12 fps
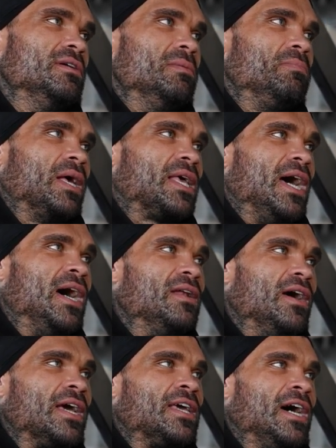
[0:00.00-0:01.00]
But
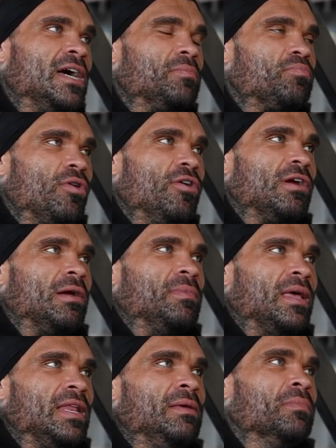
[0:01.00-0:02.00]
I can't program
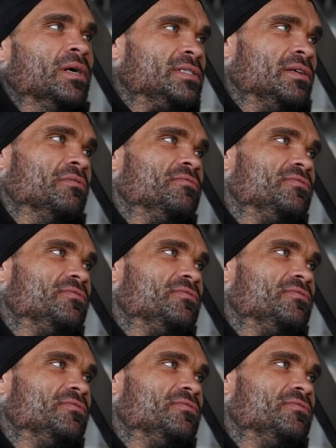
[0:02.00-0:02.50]
that in myself